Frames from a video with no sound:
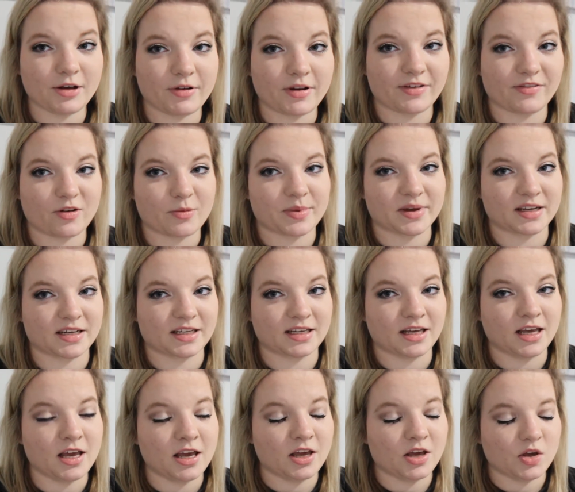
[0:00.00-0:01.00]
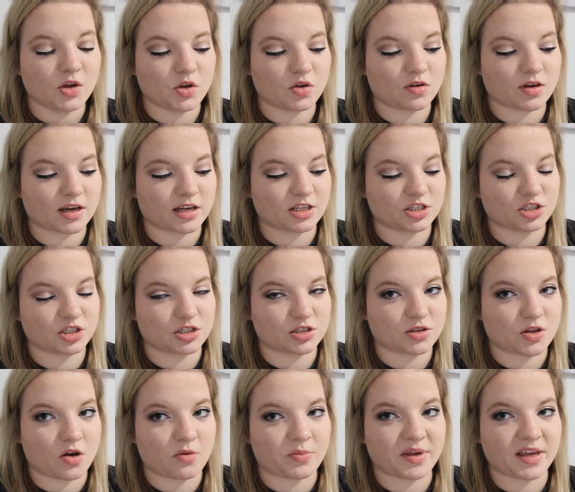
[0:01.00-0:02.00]
everybody. You guys just
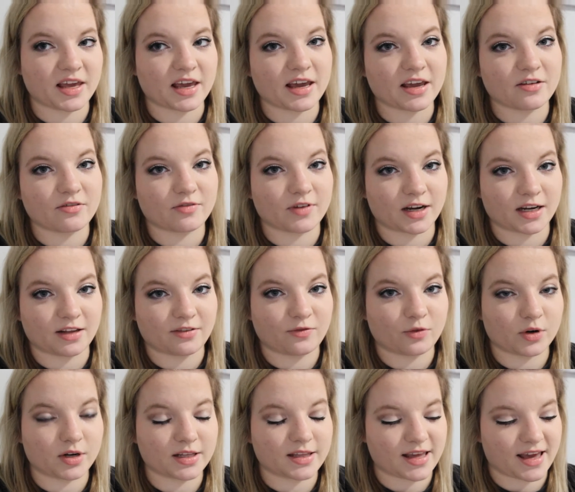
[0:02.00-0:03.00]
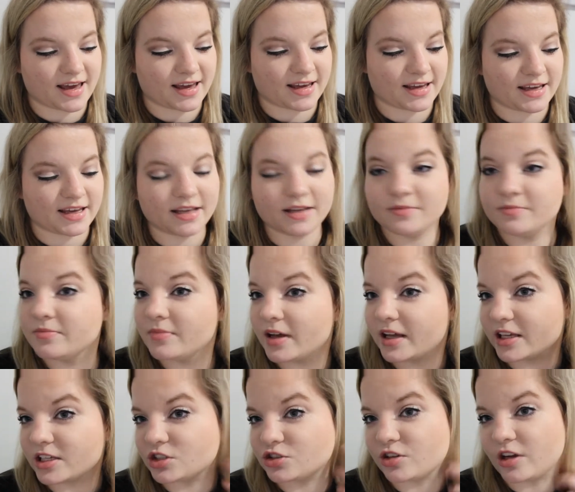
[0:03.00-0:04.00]
saw me get ready for today.
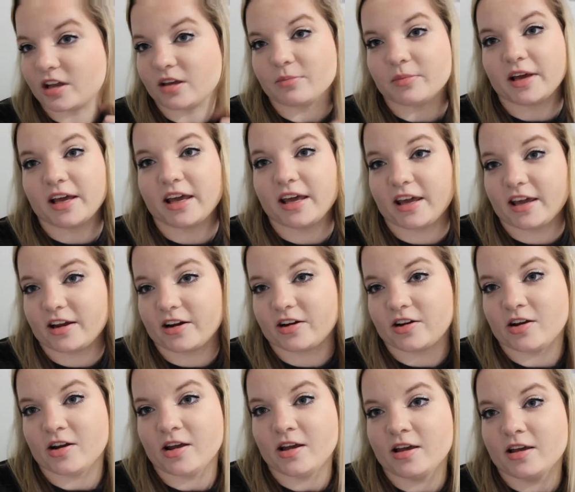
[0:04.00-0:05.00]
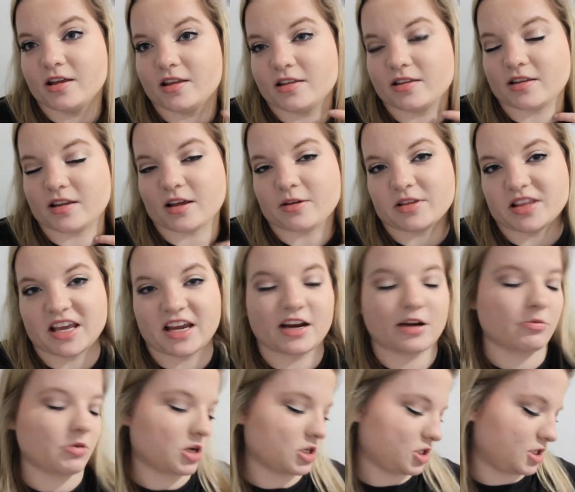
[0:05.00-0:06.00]
I straightened my hair. Today is hair
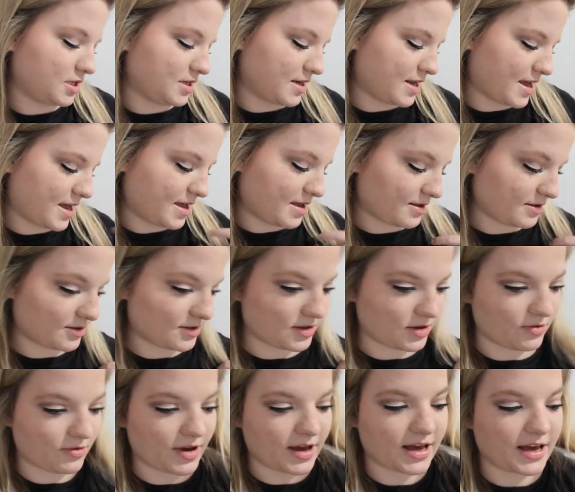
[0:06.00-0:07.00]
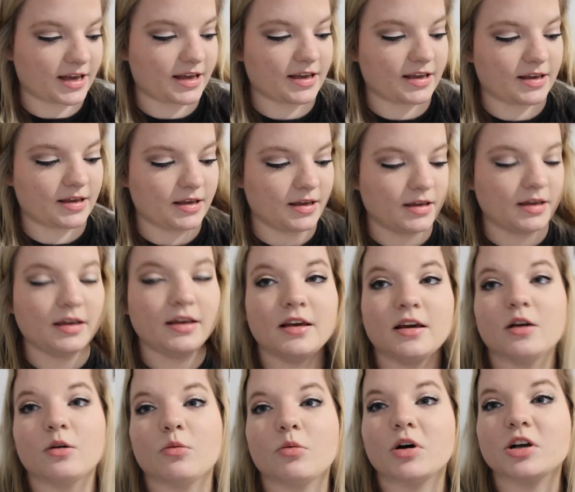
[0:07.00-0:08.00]
washing day, so I
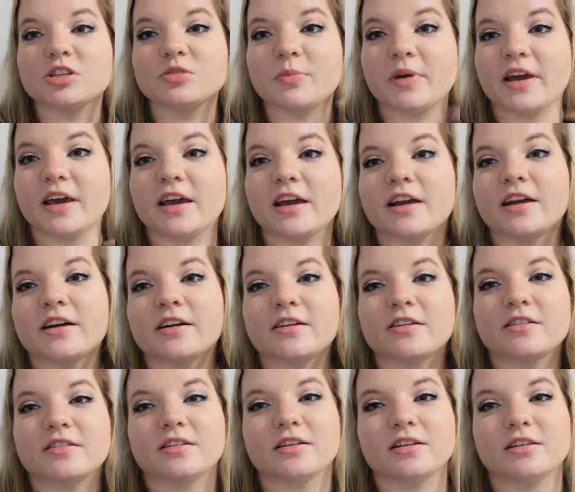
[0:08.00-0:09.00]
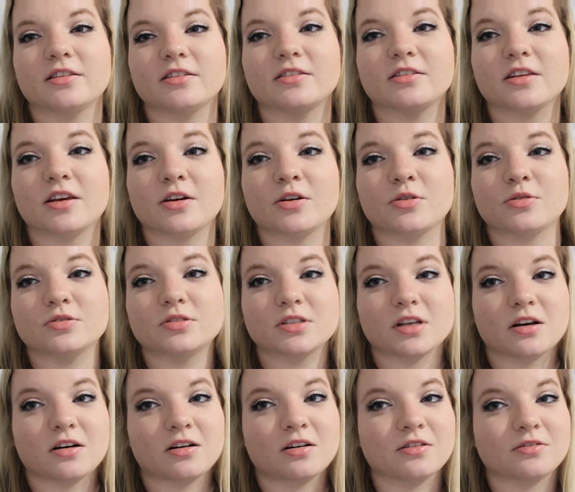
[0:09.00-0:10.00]
washed my hair. It's so
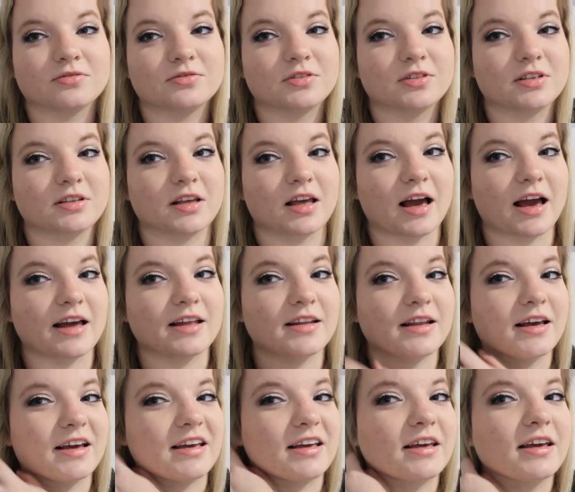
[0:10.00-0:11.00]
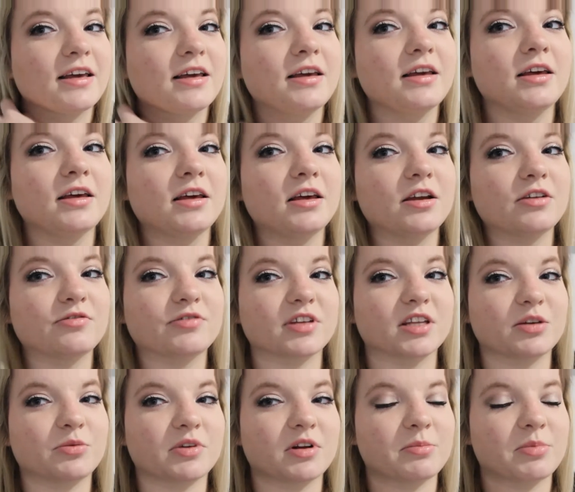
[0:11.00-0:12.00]
soft. I
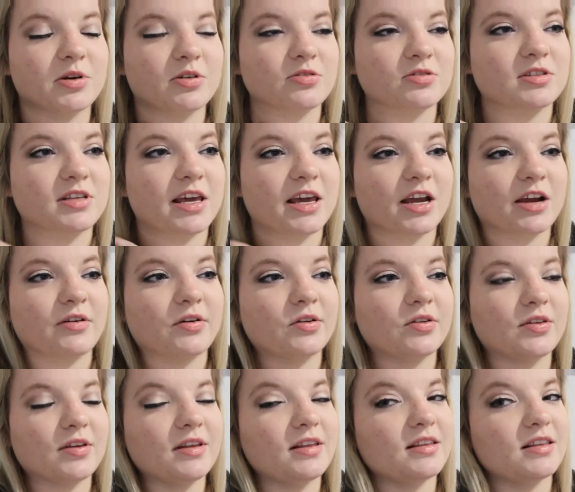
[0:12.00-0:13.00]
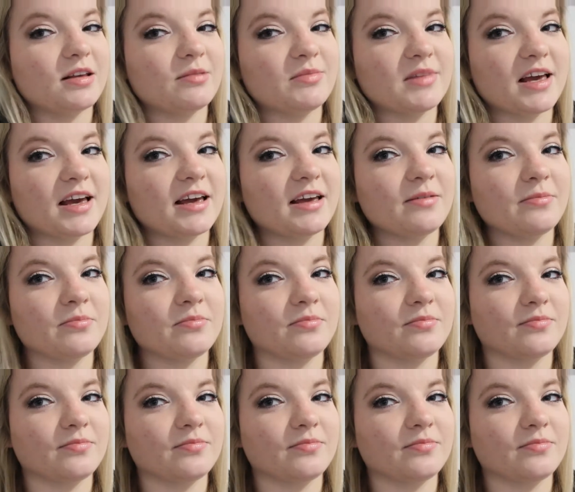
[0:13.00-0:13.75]
really want to post a hair routine sometime.